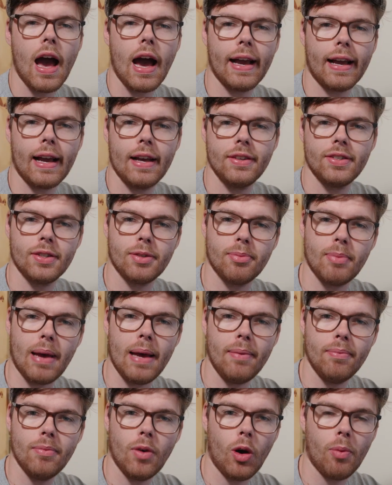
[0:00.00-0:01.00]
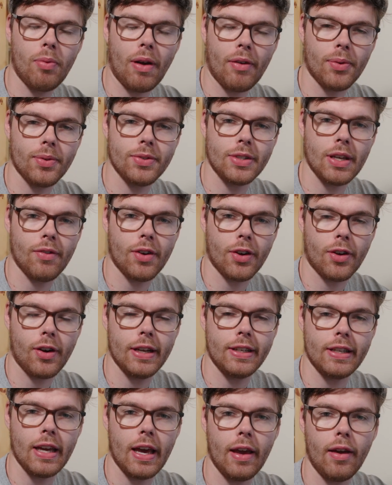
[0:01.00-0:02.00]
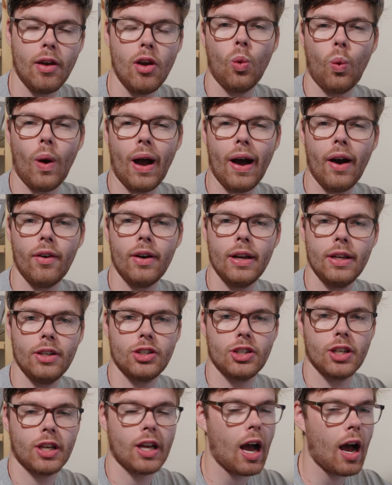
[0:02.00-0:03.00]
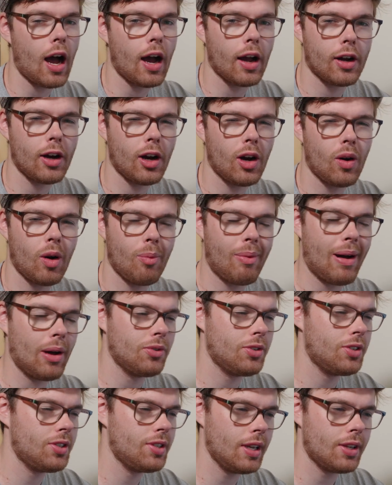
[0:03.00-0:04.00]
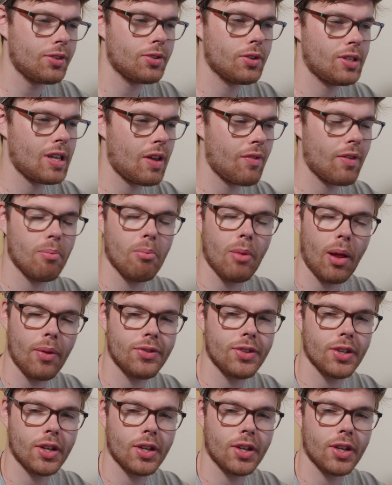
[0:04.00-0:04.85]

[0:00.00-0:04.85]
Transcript: Hi guys, it's Matt. Hope everyone's having a great day. Well, in Chicago about 6 or 7 months